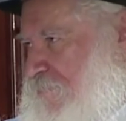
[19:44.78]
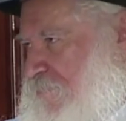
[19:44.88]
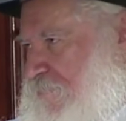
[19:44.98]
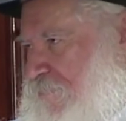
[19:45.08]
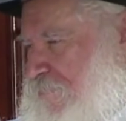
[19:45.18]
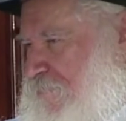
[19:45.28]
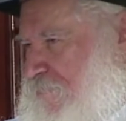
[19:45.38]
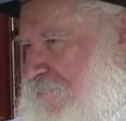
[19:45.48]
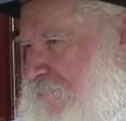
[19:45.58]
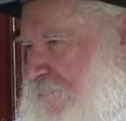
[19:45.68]

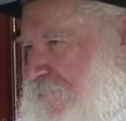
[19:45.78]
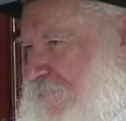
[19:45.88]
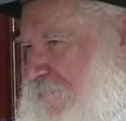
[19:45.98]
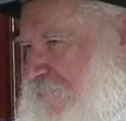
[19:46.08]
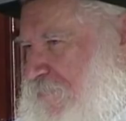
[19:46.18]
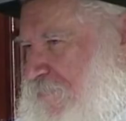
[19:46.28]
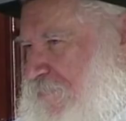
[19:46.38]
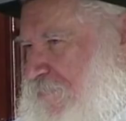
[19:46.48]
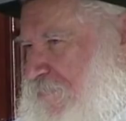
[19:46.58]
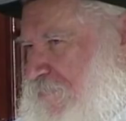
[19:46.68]
(silence)